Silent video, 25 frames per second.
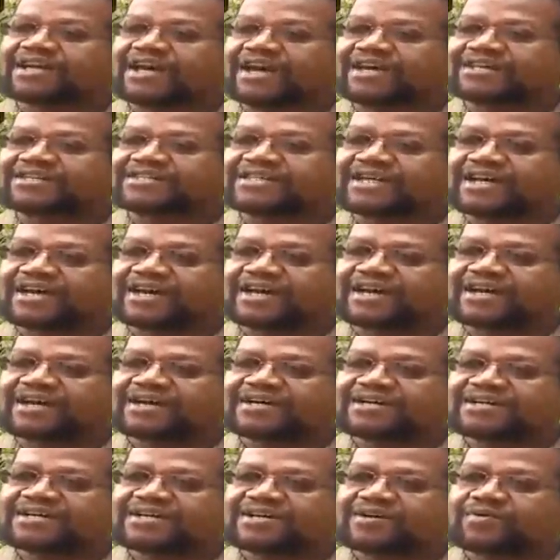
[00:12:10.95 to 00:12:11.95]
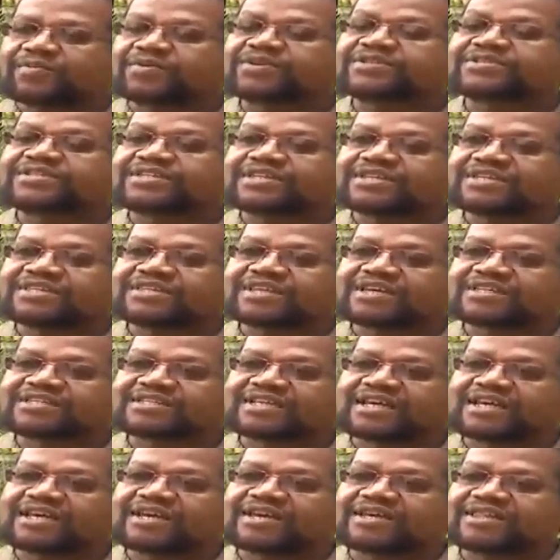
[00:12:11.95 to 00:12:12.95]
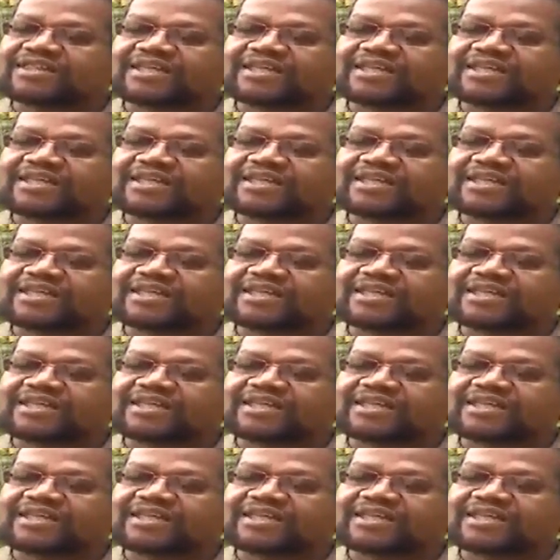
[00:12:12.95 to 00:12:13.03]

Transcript: And uh, we see that uh,